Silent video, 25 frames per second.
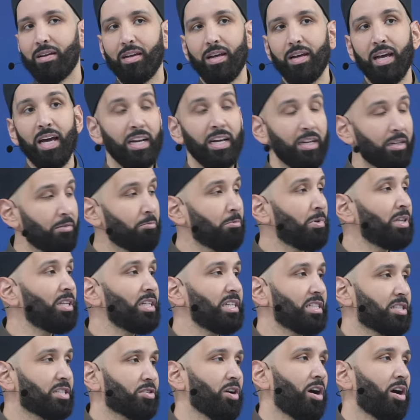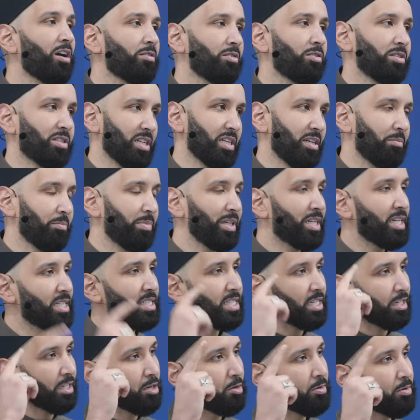And it really startles him
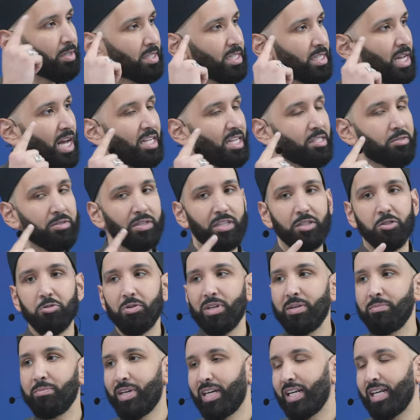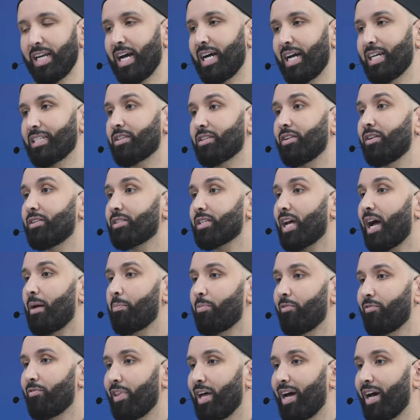because it coincides with the dream that he has. And on
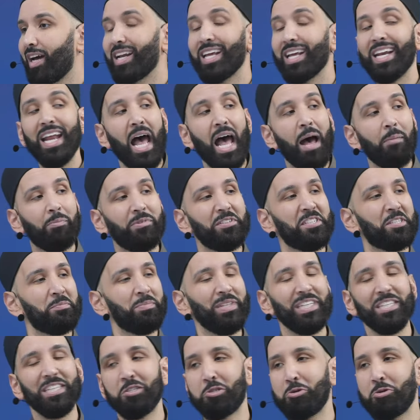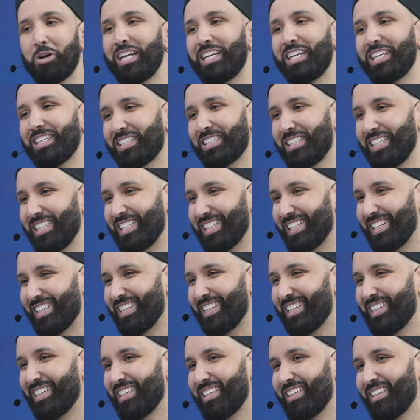top of that, it happened to be in trading season.
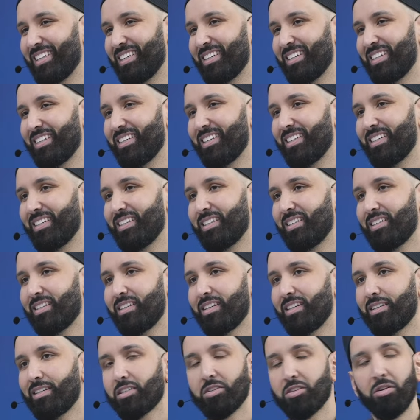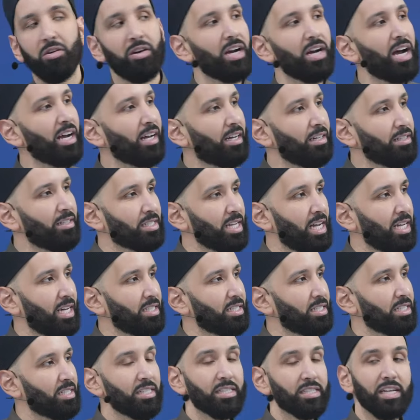So Harakl
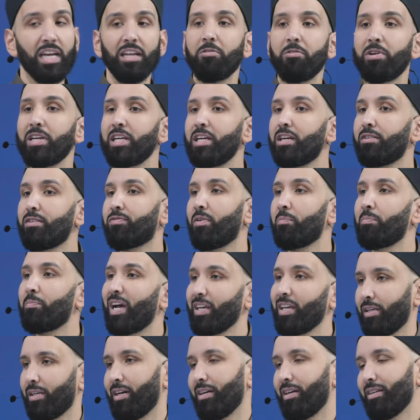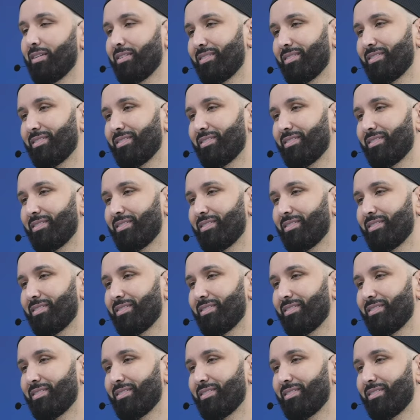says, is anyone here from Mecca?